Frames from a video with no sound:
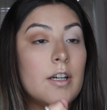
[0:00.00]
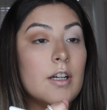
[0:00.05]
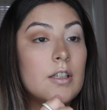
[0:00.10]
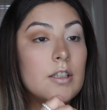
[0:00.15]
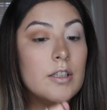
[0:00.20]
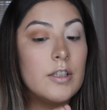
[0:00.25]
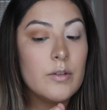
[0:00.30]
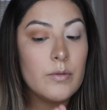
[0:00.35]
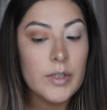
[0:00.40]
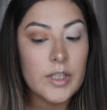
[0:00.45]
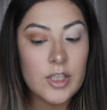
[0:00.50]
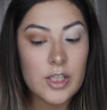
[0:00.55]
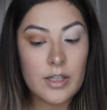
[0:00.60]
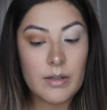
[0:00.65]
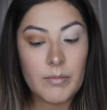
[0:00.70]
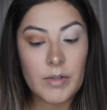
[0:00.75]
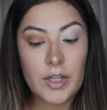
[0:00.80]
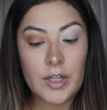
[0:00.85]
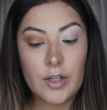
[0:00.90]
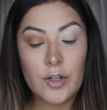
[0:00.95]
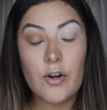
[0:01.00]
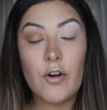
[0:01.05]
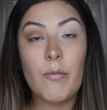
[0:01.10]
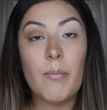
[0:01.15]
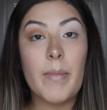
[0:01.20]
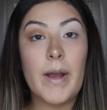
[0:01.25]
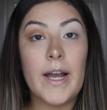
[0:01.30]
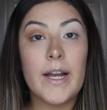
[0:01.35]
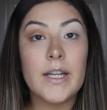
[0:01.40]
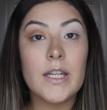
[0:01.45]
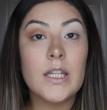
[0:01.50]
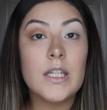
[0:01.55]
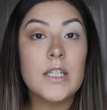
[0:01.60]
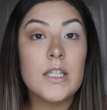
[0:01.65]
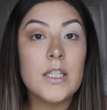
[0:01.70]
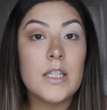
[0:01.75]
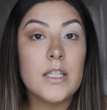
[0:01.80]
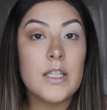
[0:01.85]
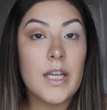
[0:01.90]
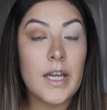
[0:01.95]
color switch, and I'm gonna go back
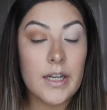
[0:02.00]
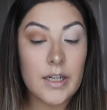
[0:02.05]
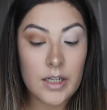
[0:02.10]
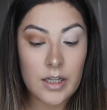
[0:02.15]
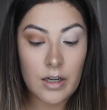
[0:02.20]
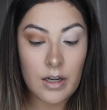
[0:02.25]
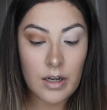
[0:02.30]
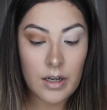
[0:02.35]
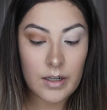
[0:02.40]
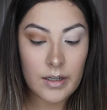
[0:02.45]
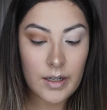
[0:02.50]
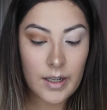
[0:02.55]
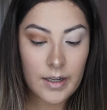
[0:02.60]
into Tanacon